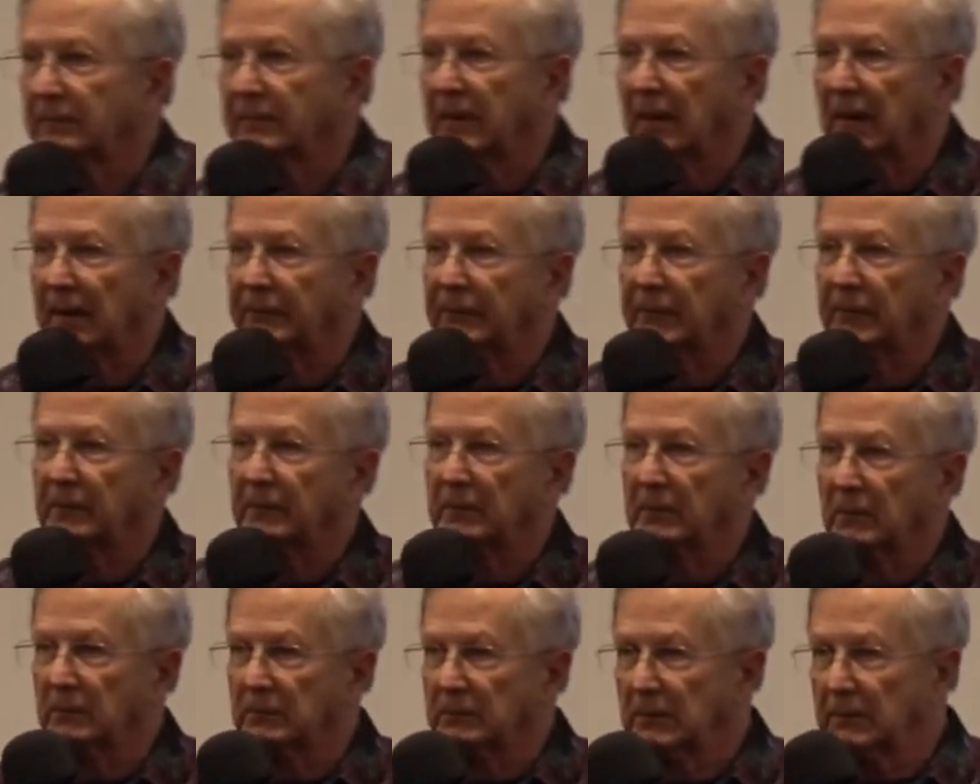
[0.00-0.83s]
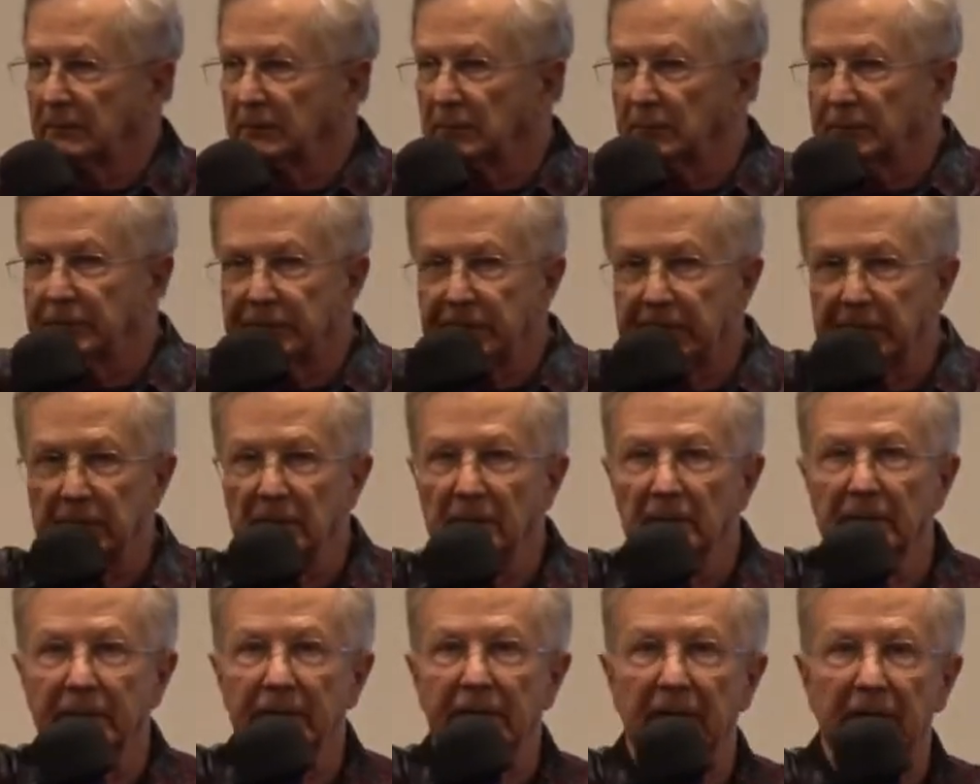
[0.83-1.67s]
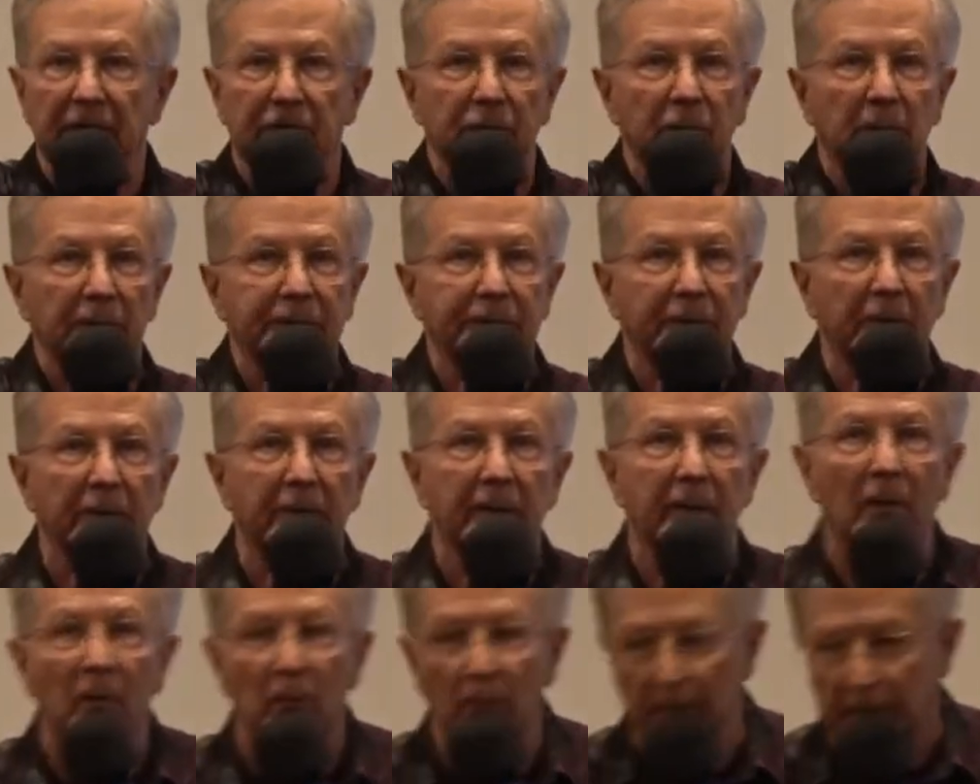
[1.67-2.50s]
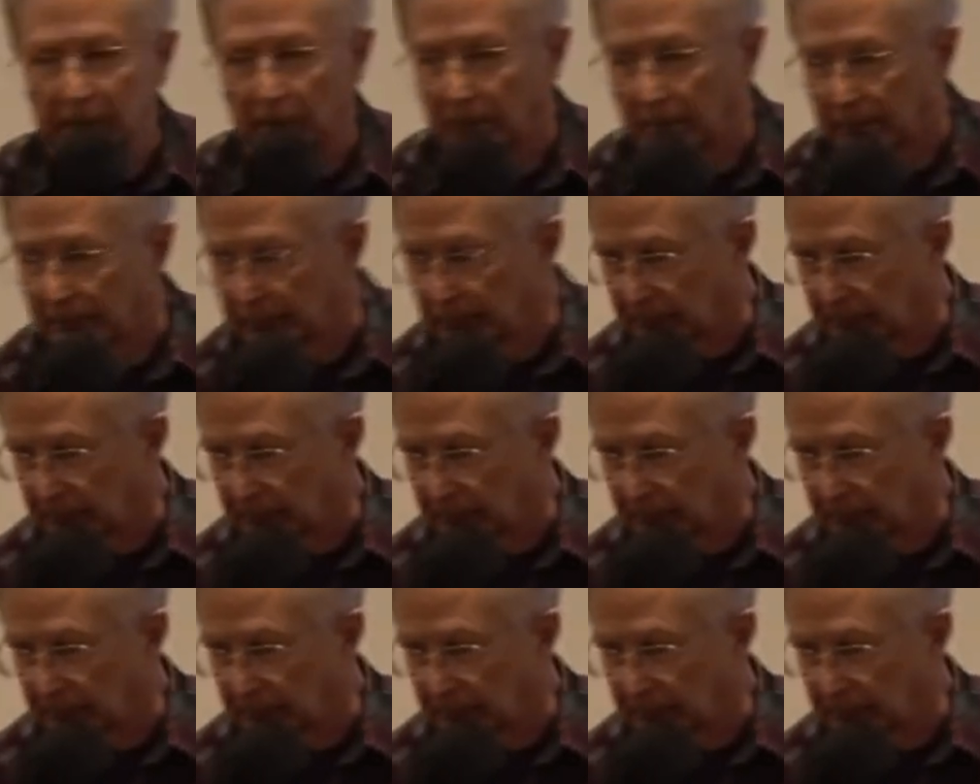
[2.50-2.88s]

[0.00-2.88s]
got their own little deal, and that's what they're going with.